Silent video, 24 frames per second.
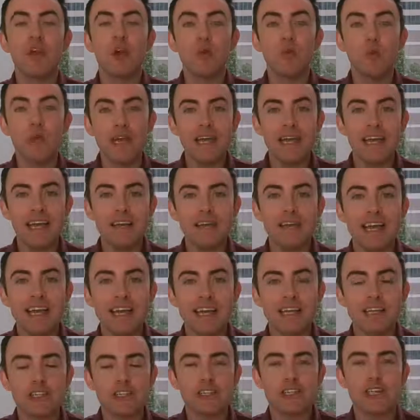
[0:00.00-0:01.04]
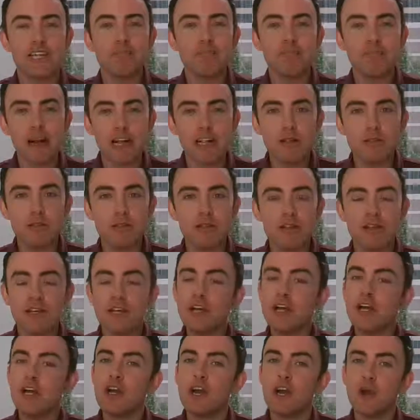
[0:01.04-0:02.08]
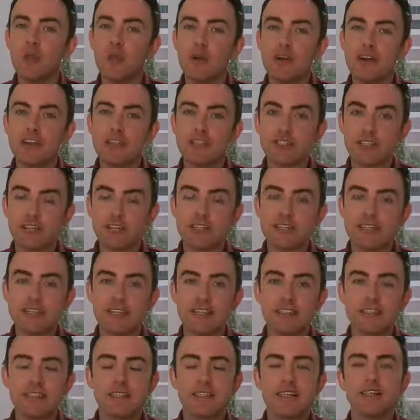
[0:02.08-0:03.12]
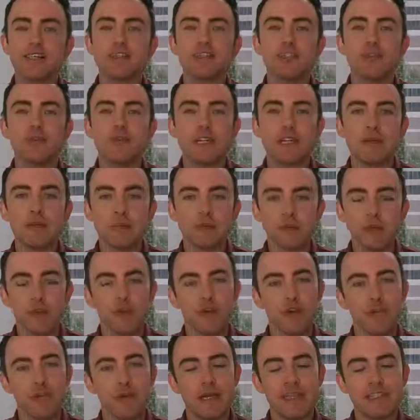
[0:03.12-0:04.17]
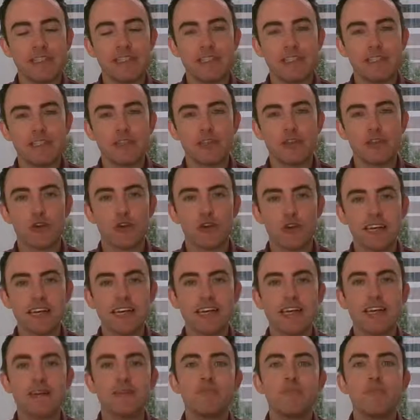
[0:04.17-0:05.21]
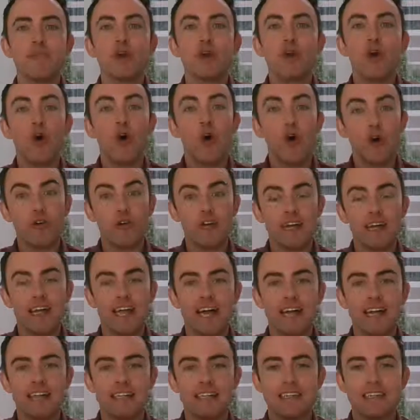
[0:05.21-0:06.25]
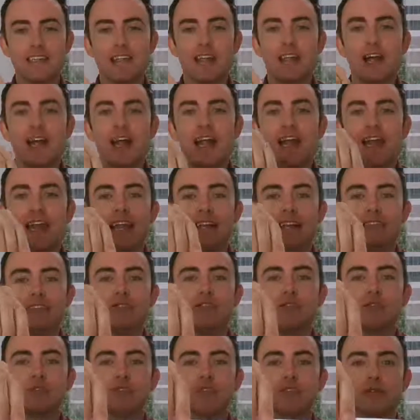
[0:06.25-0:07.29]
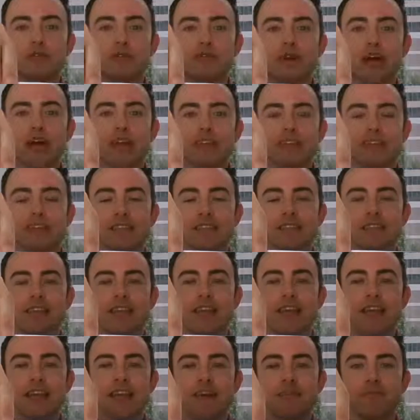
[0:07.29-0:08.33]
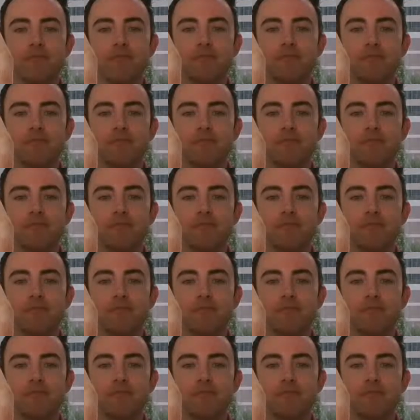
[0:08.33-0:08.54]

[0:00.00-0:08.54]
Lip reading: We're here at English Key Melbourne. We're a study centre. You can improve your PTE score here or online. Let's do some practice here.